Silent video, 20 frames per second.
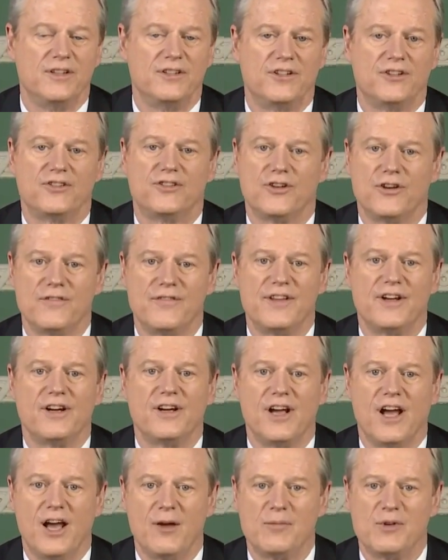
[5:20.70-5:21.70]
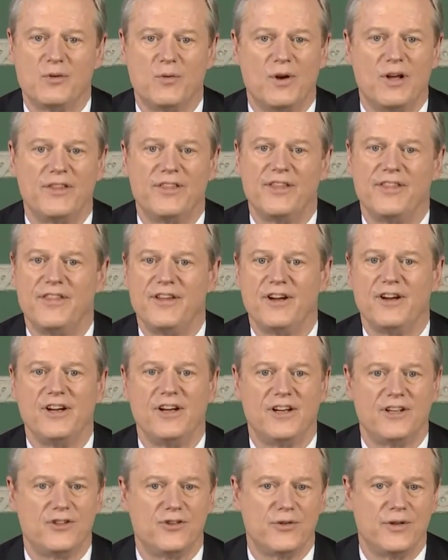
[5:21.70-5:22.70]
to serve their commonwealth and their
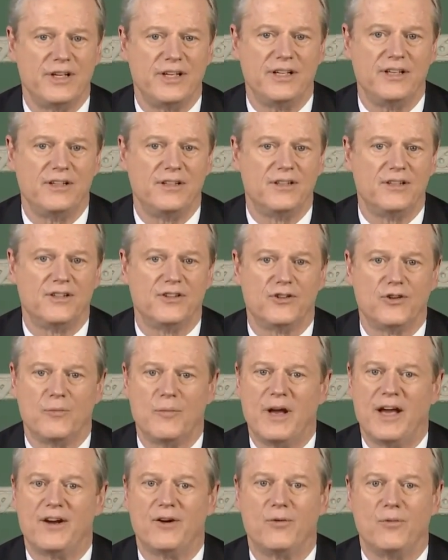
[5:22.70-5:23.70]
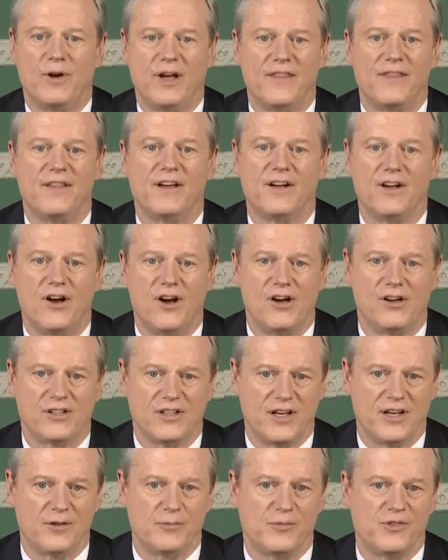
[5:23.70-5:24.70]
country, no matter when the call
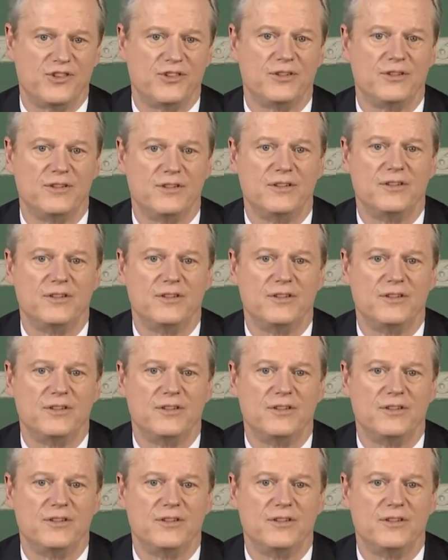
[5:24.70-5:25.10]
comes.